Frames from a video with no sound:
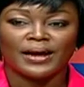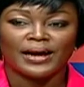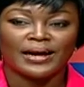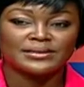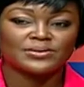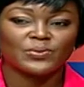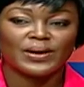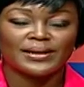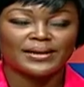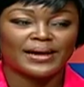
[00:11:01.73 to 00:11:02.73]
as
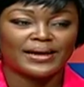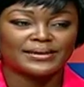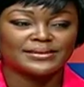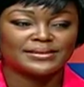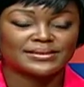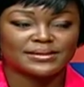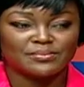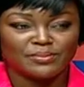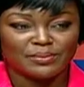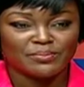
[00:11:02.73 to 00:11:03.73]
well as
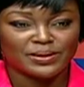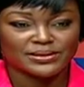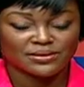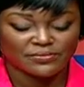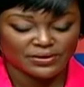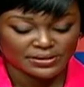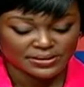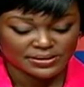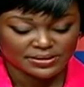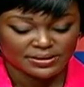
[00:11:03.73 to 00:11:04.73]
members of
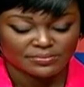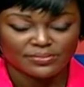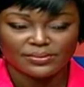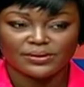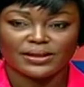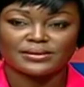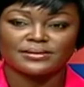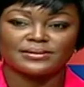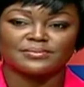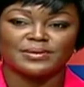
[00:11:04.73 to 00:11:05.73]
his team, that
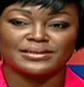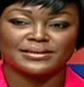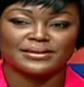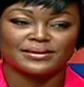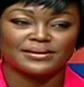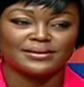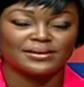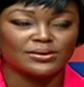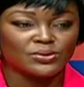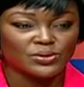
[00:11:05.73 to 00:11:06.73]
is Mr.
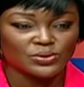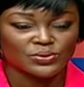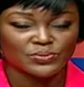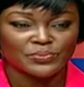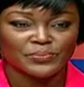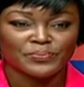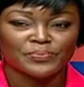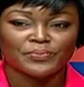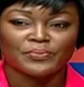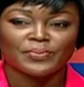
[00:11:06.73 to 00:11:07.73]
DeLolo,
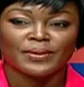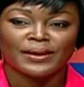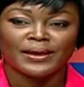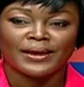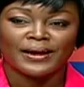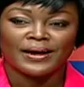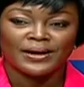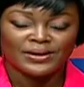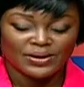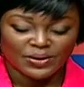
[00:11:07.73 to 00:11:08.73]

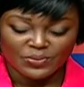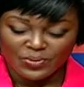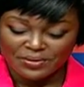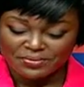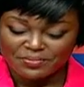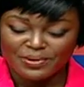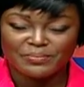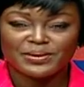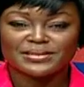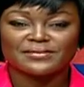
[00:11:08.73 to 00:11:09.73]
along with
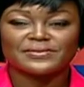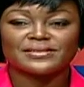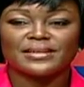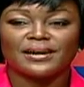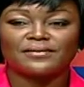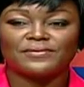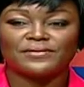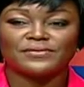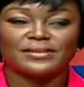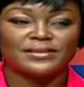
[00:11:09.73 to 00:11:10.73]
members of staff
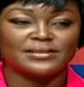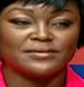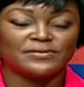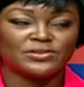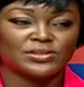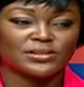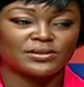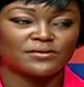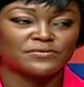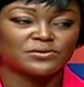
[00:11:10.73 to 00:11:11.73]
of the Division
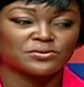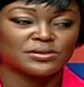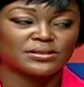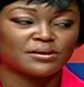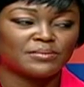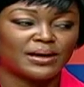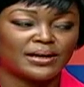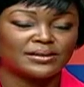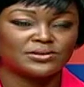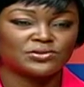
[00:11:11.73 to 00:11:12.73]
of Tourism
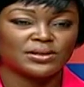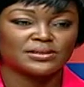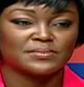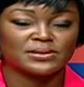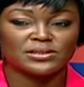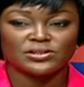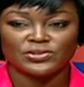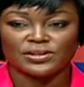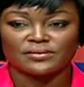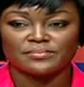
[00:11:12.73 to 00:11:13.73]
and
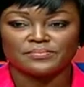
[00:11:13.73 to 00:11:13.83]
Transportation,